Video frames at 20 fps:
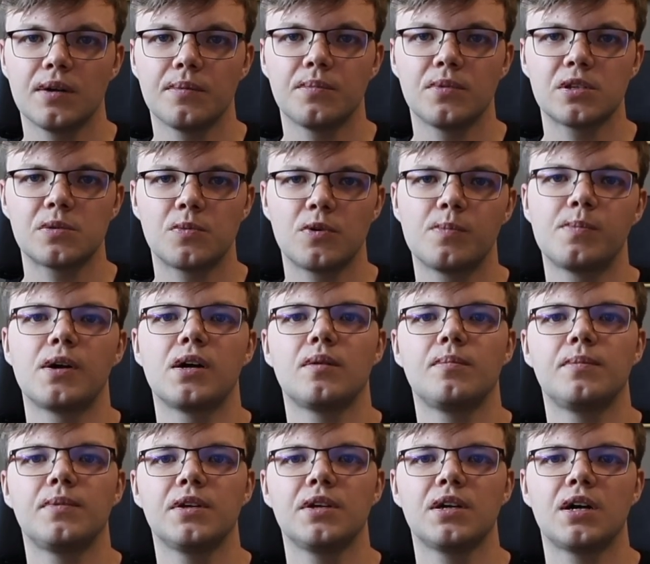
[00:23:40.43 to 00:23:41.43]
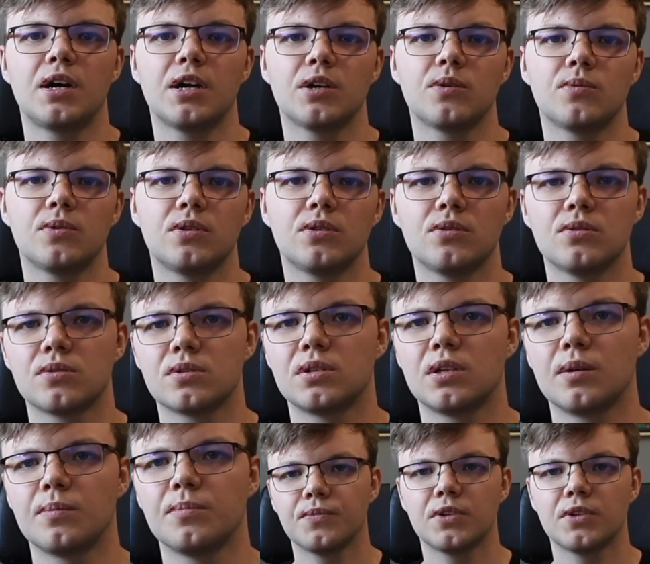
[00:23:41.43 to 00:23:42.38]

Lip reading: most probably I will use them.